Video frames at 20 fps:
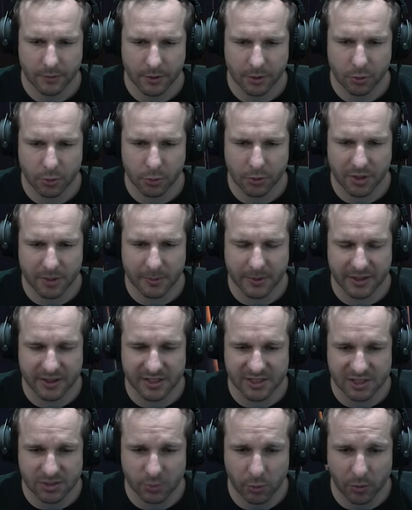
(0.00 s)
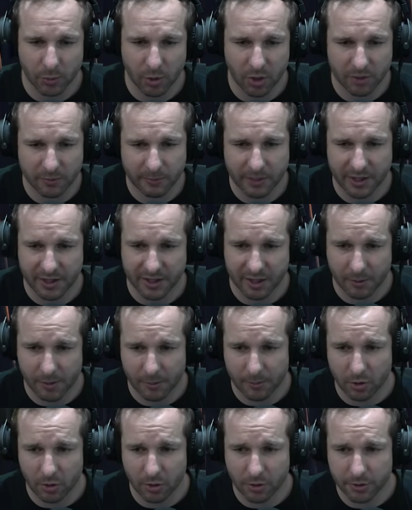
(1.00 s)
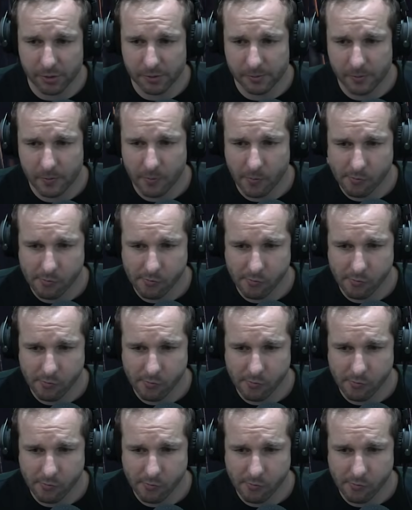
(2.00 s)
The cool thing about this is we might be able to come up behind them.